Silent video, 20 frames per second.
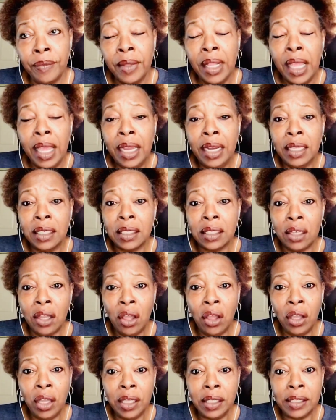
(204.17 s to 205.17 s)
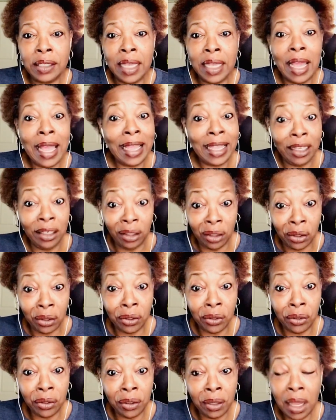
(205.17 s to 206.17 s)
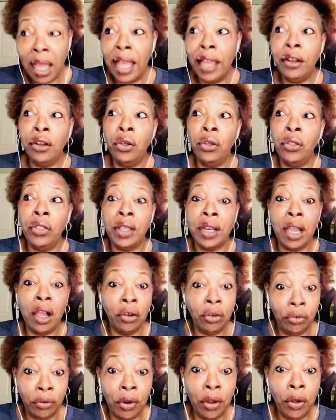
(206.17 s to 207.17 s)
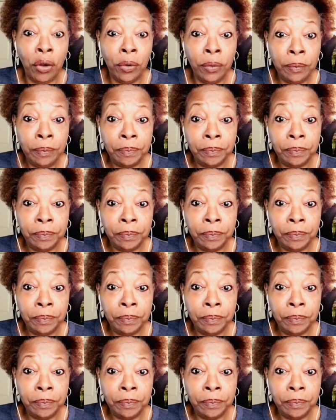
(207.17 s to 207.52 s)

And as long as I can learn, I know that I'll grow.